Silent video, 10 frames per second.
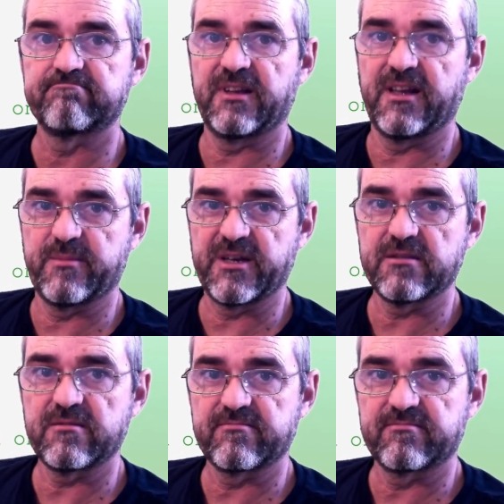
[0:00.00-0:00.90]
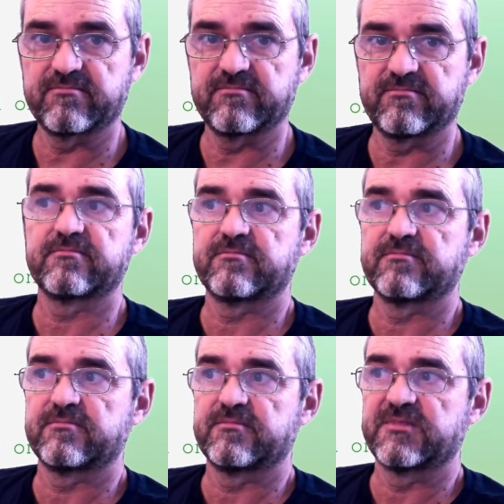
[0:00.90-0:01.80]
in a minute.
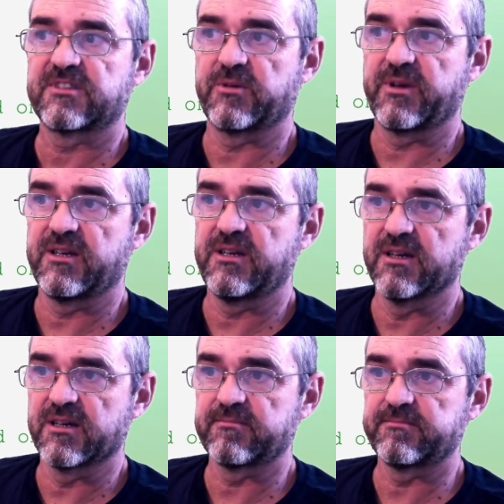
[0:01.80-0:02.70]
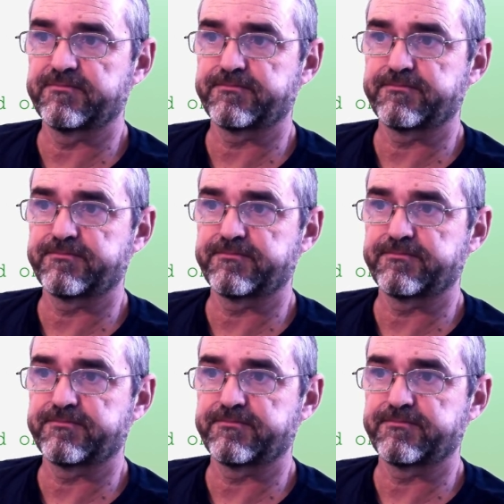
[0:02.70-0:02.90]
So in here,